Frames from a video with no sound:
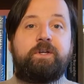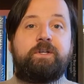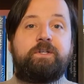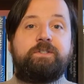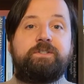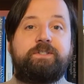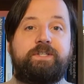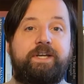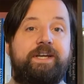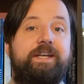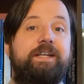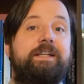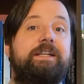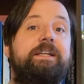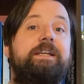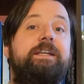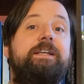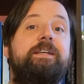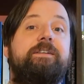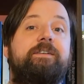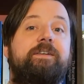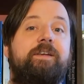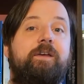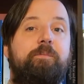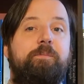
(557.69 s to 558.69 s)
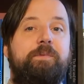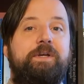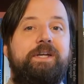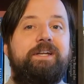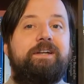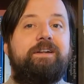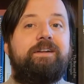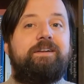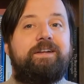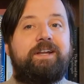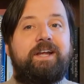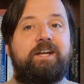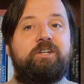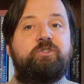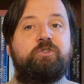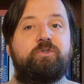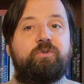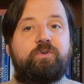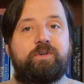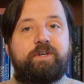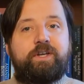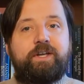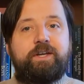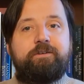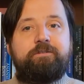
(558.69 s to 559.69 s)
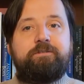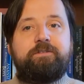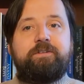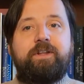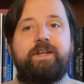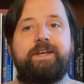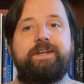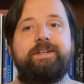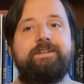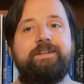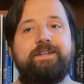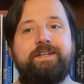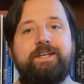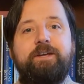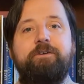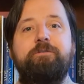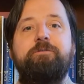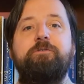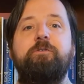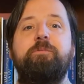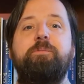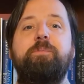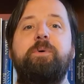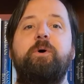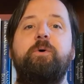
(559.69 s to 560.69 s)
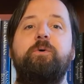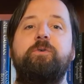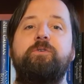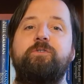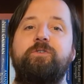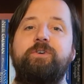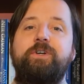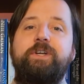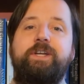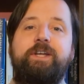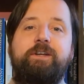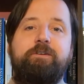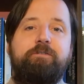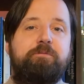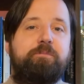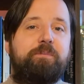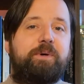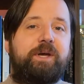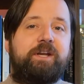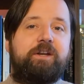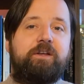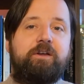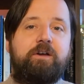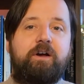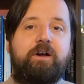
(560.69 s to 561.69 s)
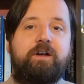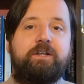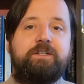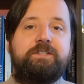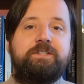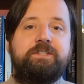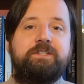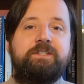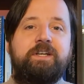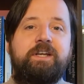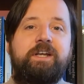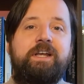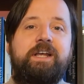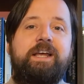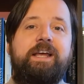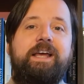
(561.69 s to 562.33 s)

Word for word: Secondly, it can mean a natural gift, like the gift of poetry given by the gods.